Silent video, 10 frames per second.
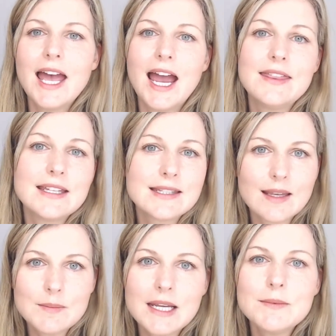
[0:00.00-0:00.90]
And then
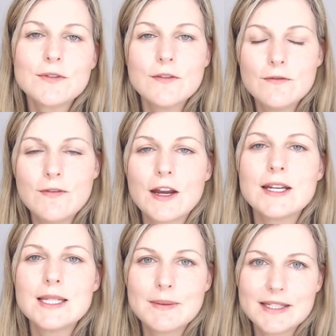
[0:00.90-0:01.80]
sometimes for
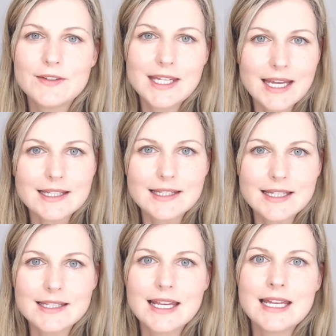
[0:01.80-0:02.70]
very specific
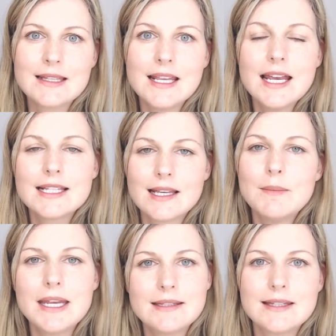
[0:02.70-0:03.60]
cases, in
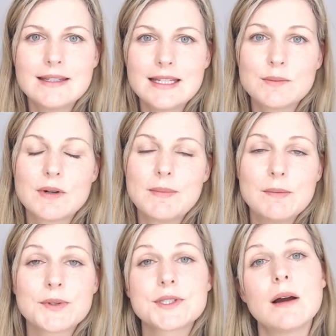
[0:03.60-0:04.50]
some instances where
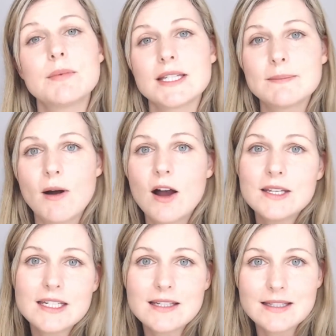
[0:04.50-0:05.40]
people stop
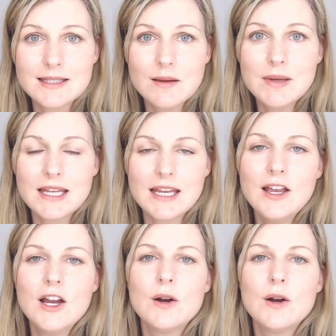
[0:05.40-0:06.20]
responding to the CBD,